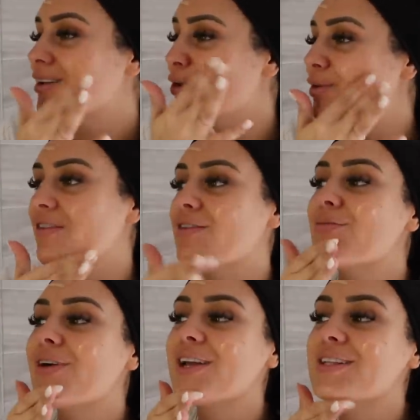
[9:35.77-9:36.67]
you live in
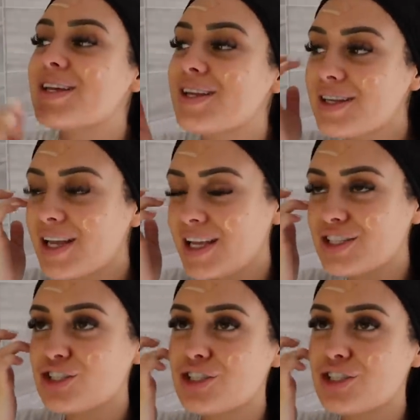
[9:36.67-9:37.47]
Brighton, it's